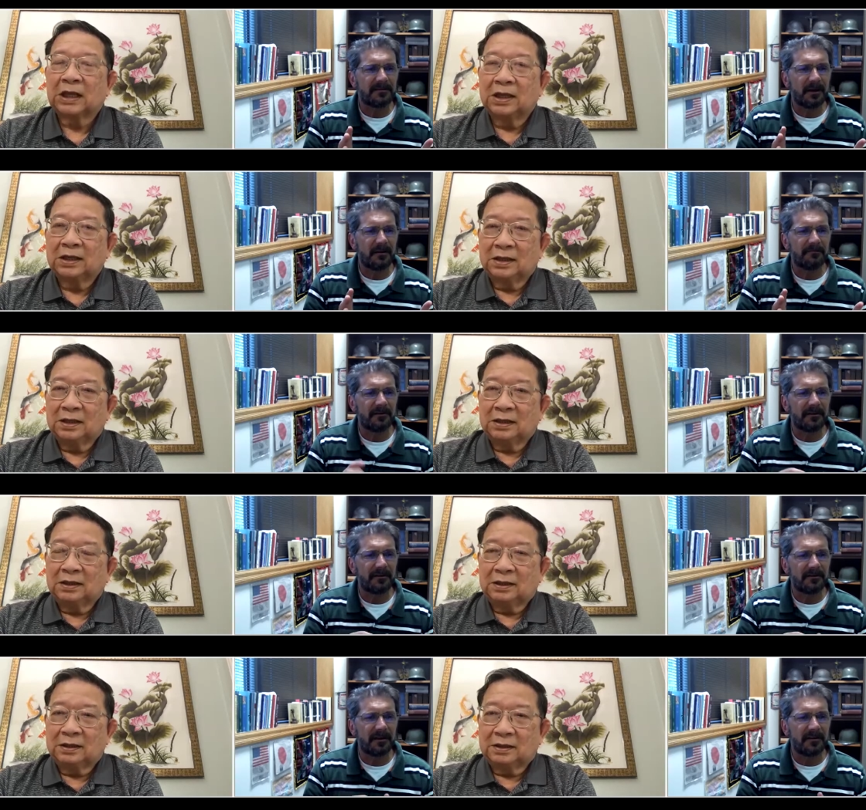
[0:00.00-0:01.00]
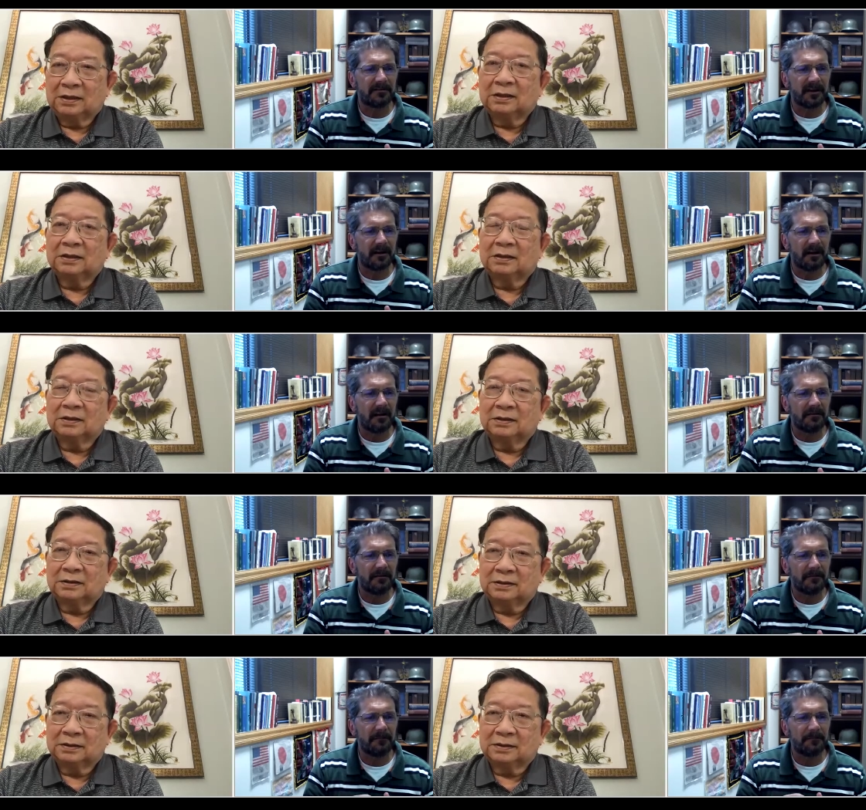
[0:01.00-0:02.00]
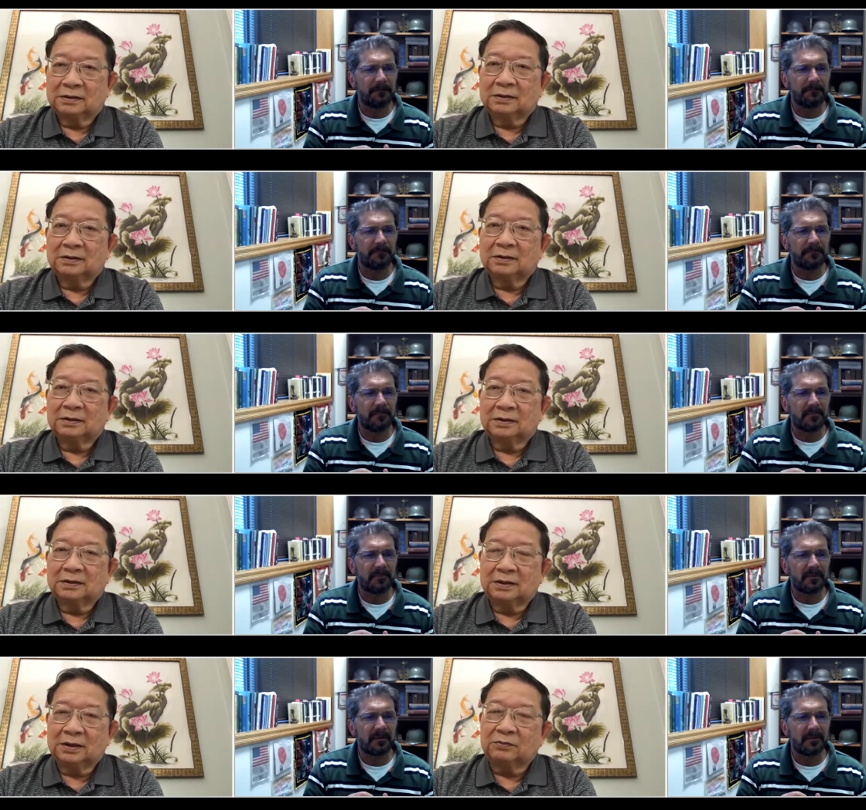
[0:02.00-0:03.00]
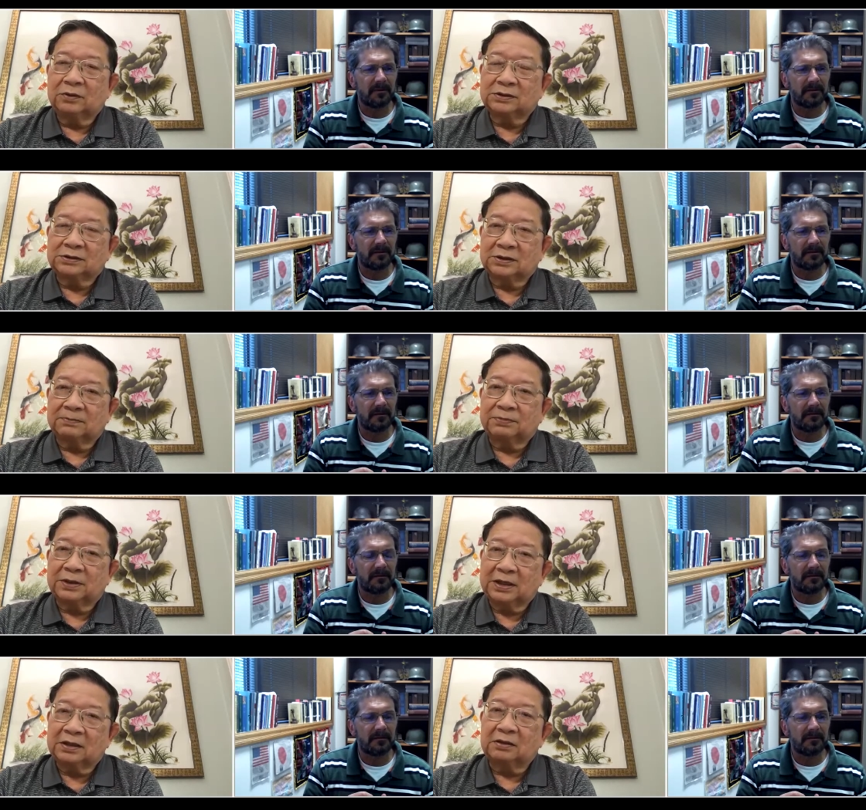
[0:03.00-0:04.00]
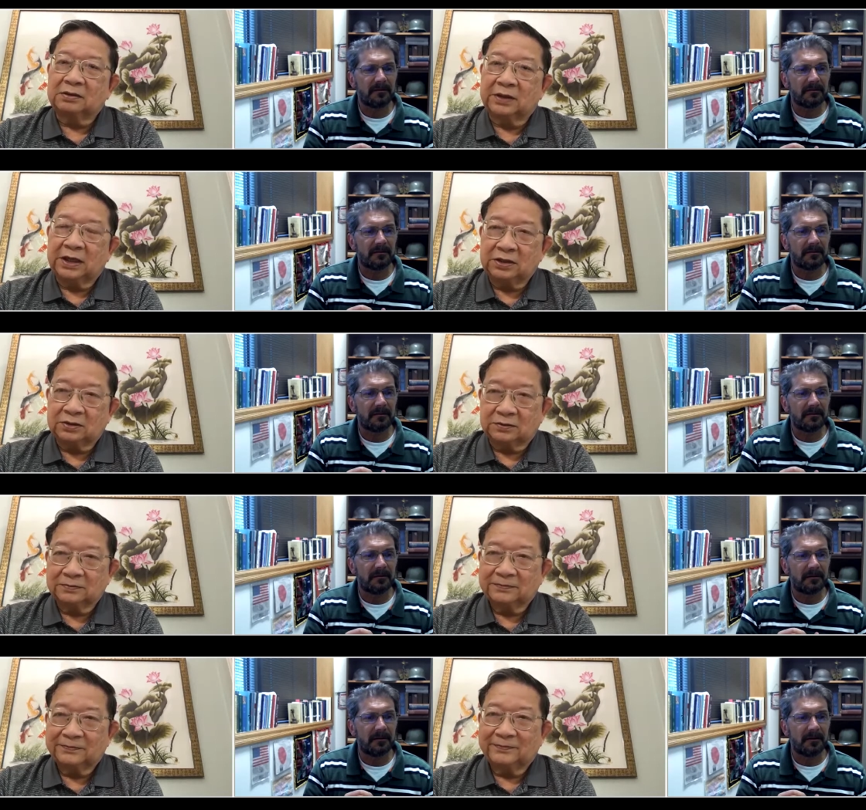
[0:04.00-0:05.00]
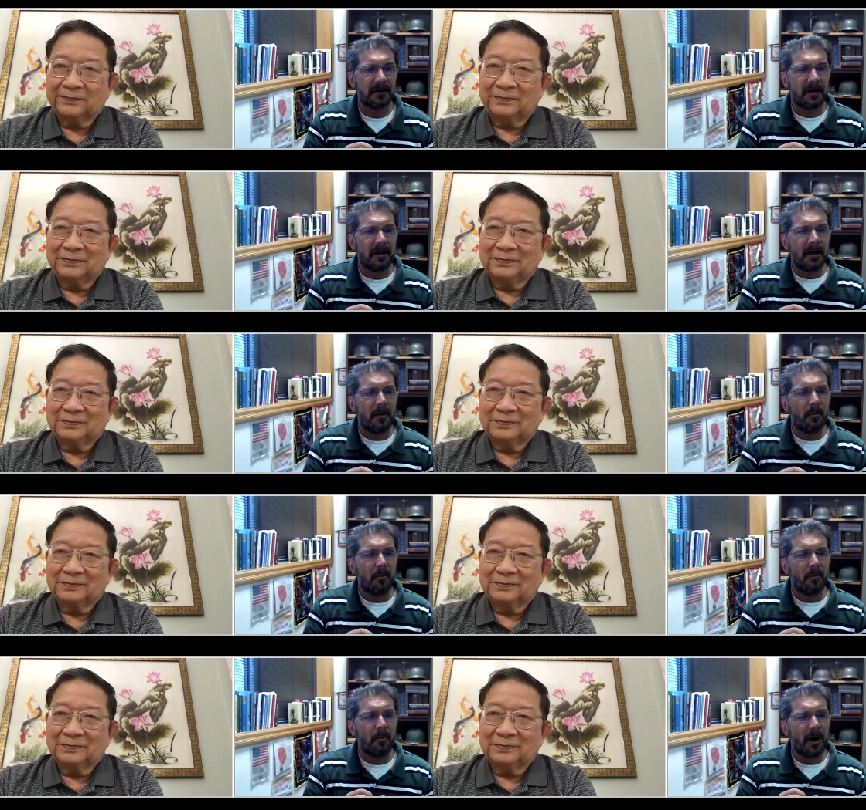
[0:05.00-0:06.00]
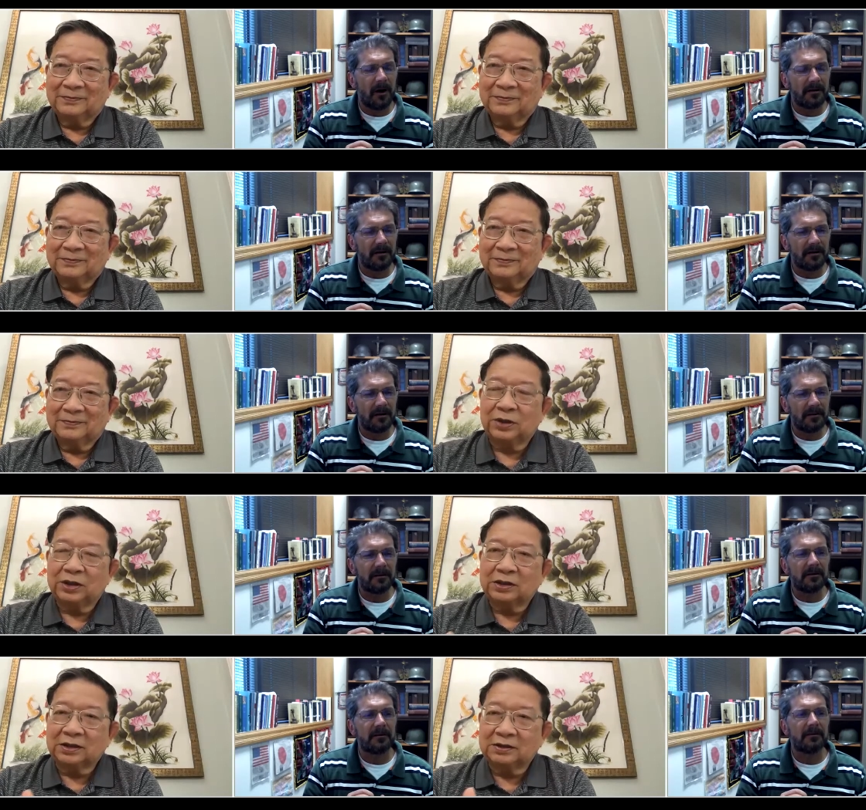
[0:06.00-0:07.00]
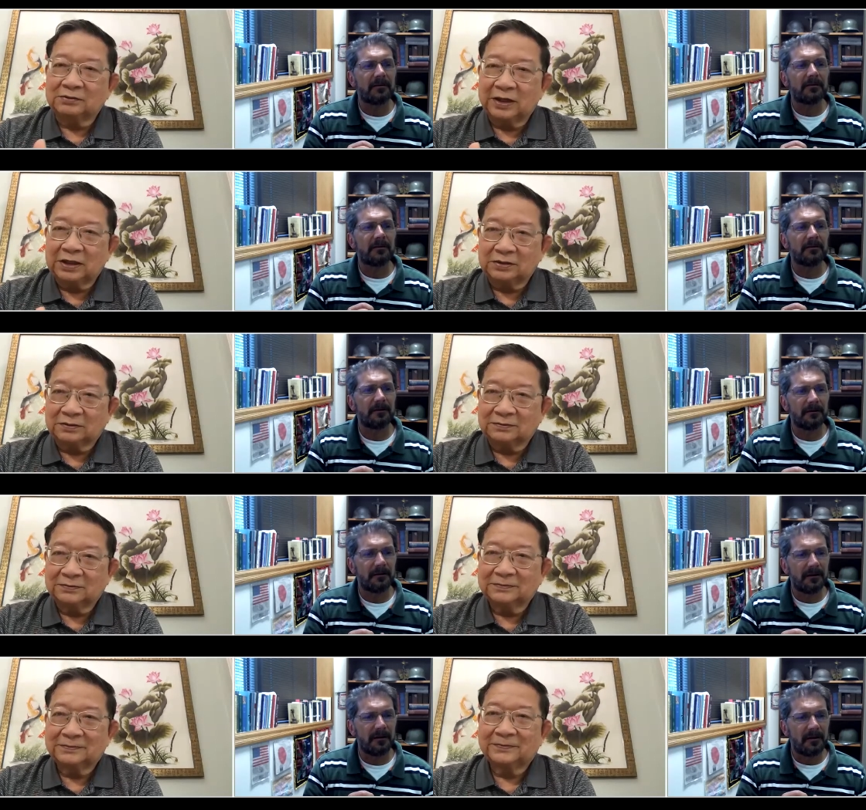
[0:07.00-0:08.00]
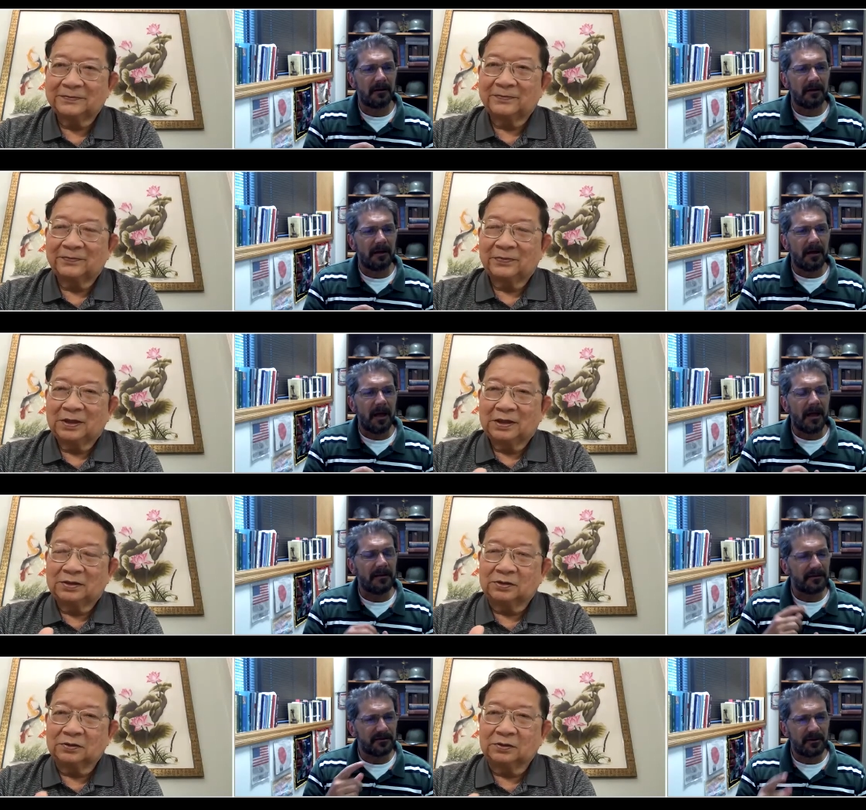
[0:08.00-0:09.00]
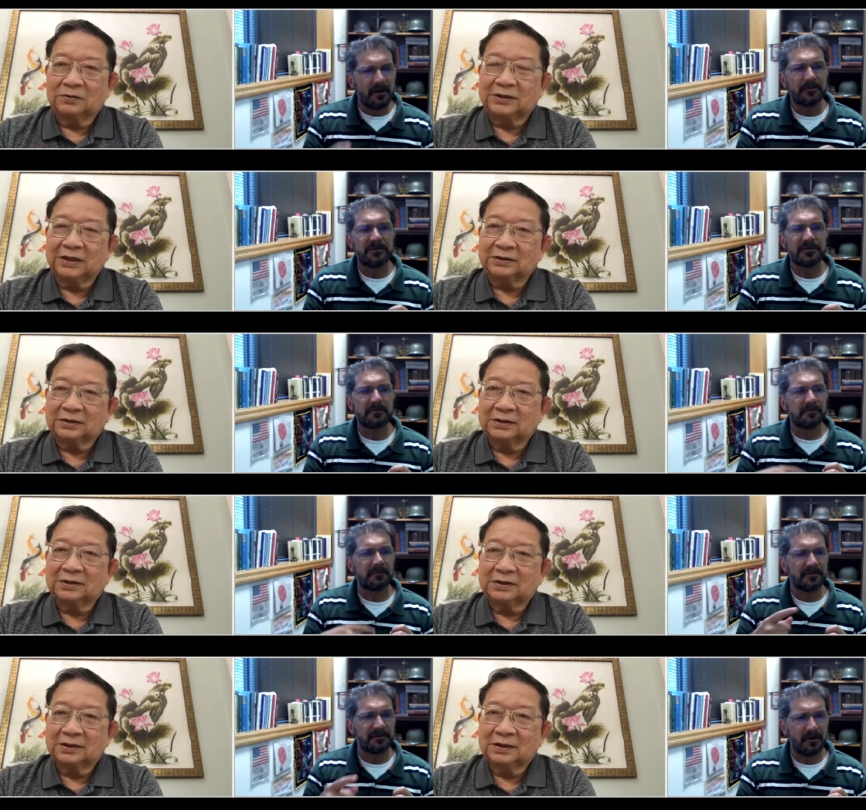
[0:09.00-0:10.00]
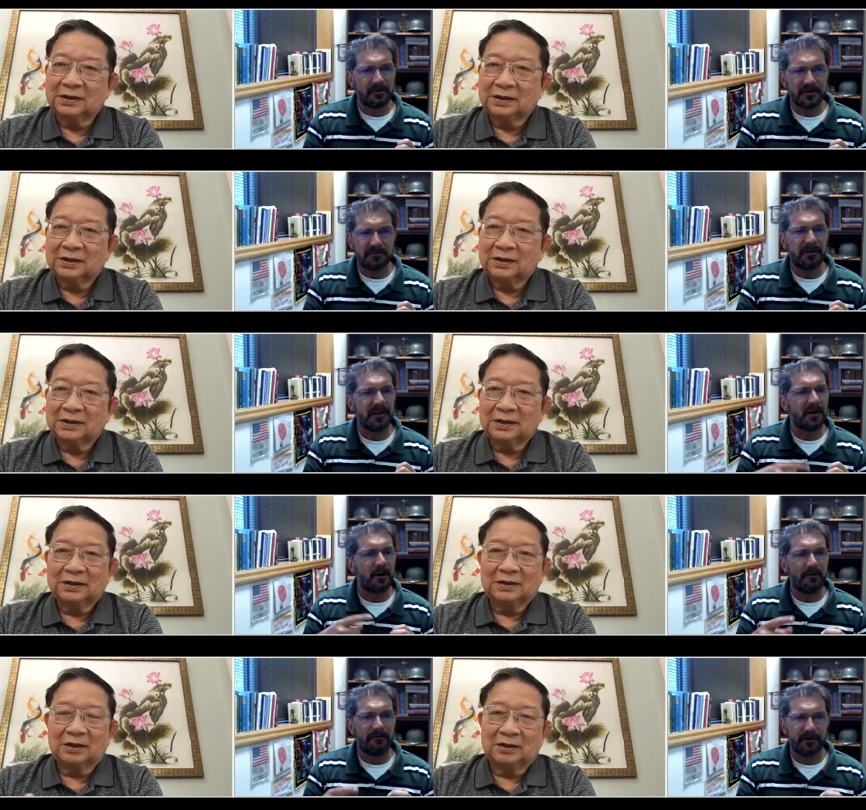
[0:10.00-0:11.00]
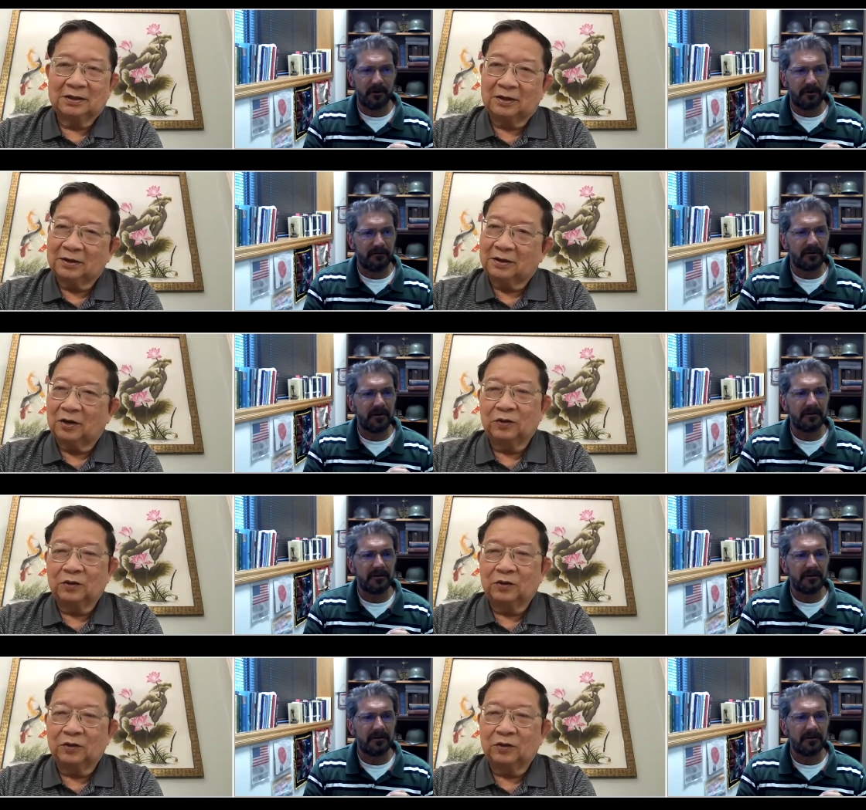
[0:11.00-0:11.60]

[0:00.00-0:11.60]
Speaker 1: south in in saigon it was uh, played on the radio
Speaker 2: on what? the american radio and the song, sing, was, the song, was, just playing over and over again?